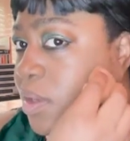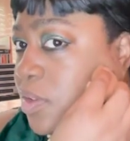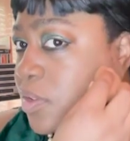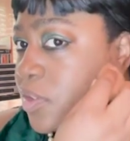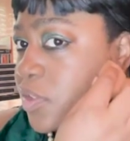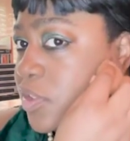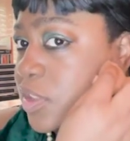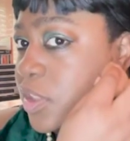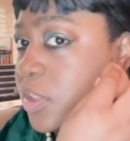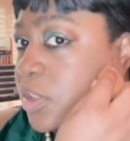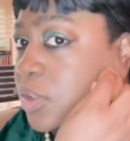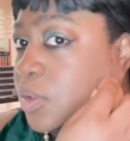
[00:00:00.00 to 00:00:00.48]

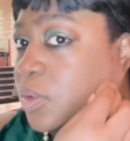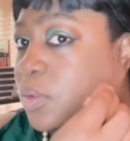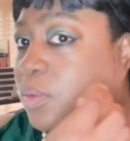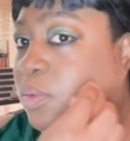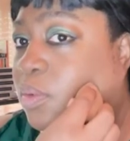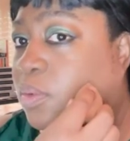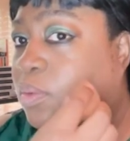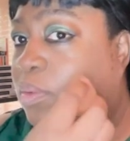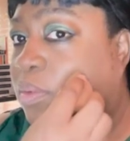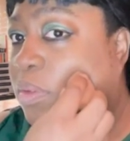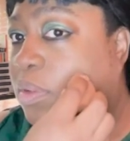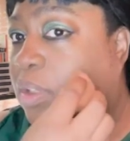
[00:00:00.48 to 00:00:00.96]

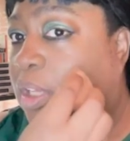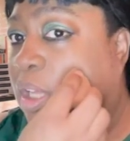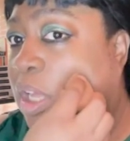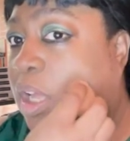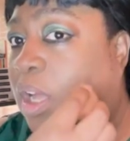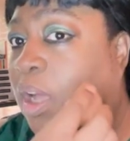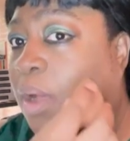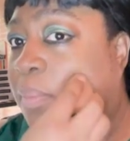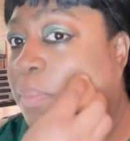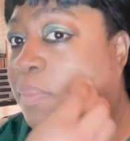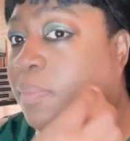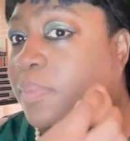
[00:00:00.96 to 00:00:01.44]
So
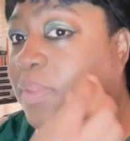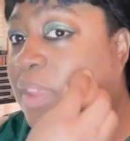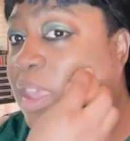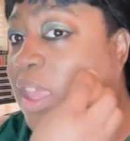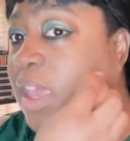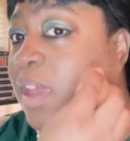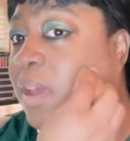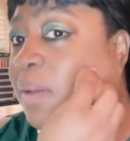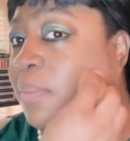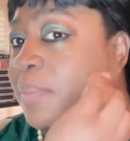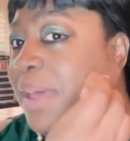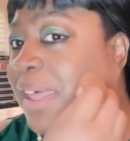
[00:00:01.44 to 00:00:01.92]

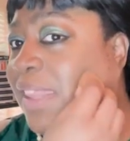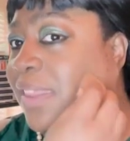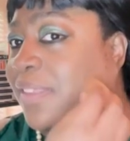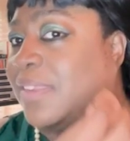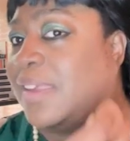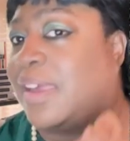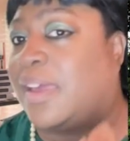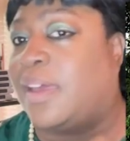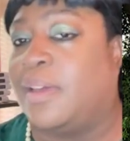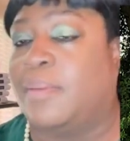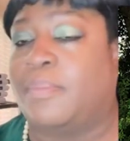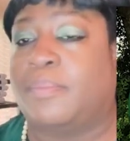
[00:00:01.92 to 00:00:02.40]
yeah, by the
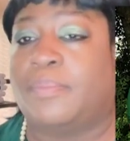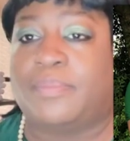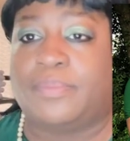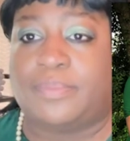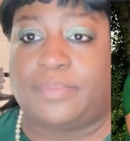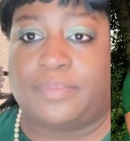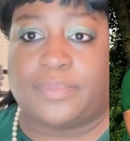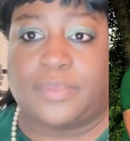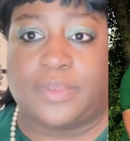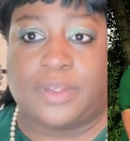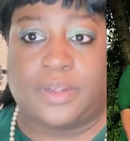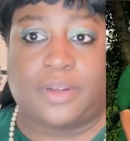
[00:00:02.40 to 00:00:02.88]

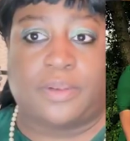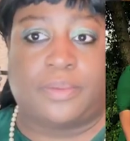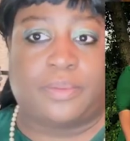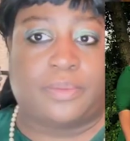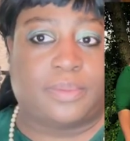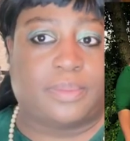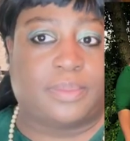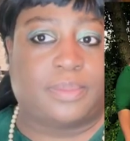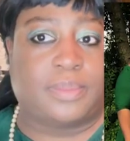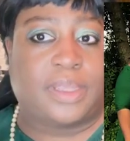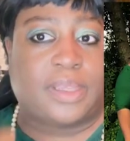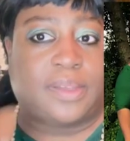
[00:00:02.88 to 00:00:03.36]
time
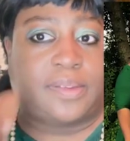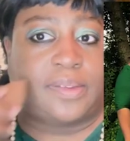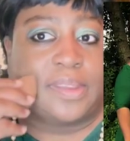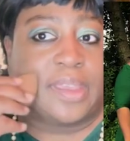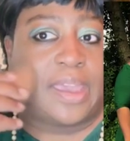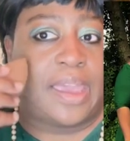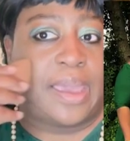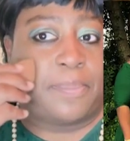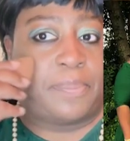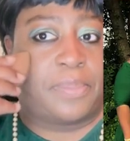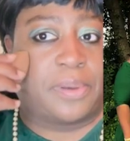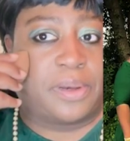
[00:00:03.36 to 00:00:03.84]
things
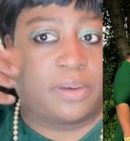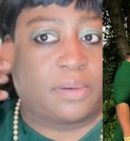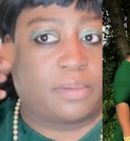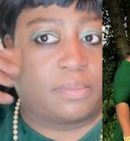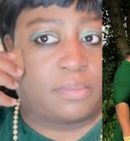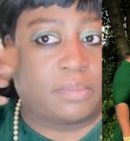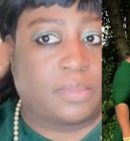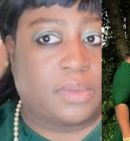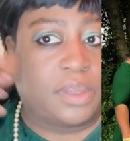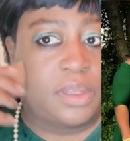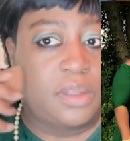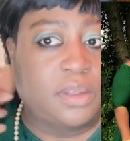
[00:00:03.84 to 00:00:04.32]
happened and
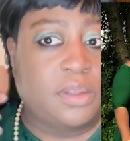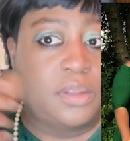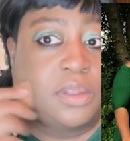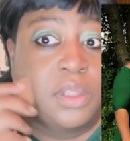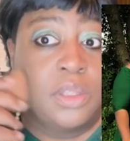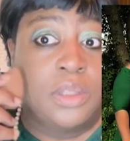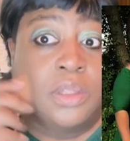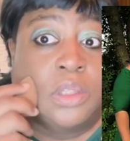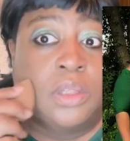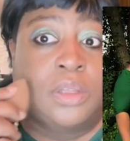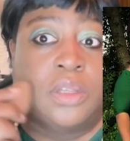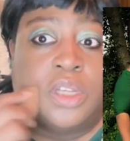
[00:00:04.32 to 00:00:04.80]

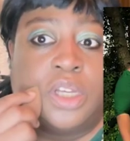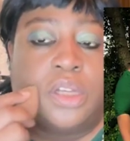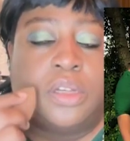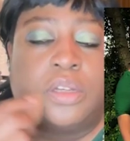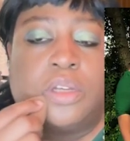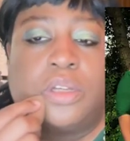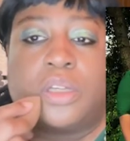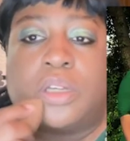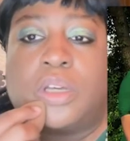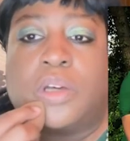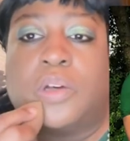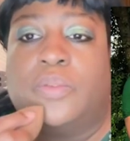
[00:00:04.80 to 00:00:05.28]

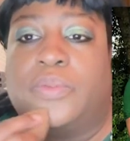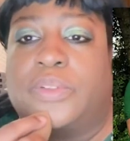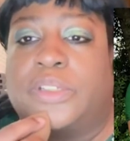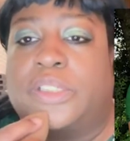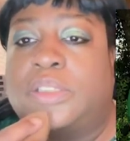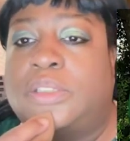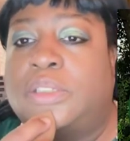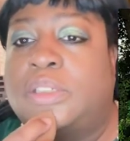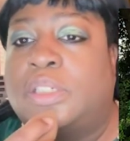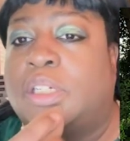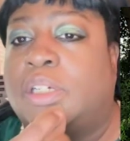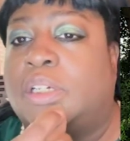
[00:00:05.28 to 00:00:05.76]

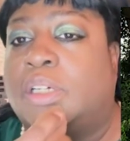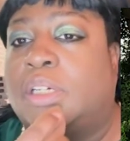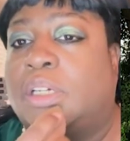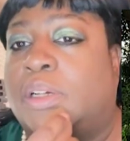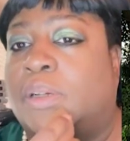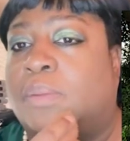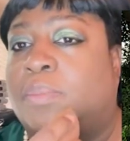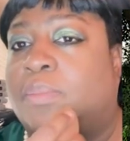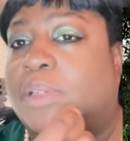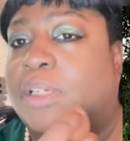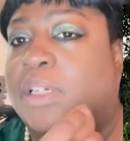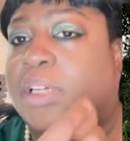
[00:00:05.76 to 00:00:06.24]
COVID,
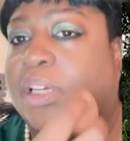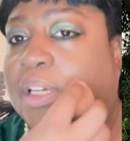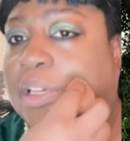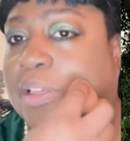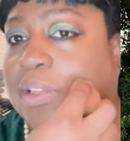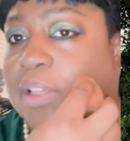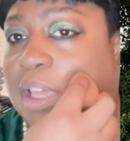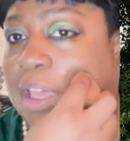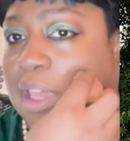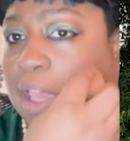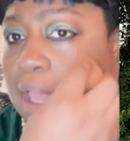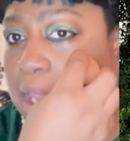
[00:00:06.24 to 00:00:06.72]

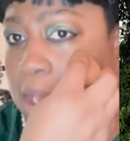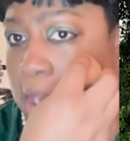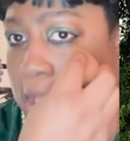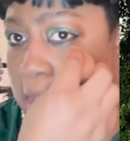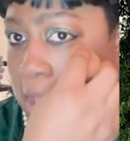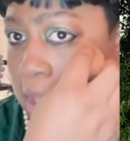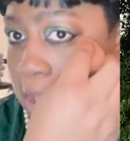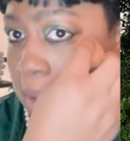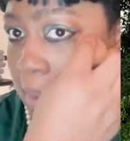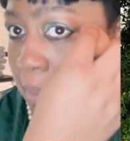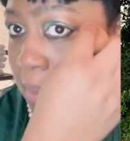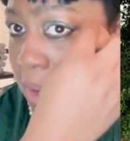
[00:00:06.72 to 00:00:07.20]
that kind of
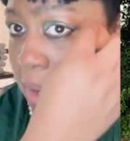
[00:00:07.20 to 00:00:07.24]
came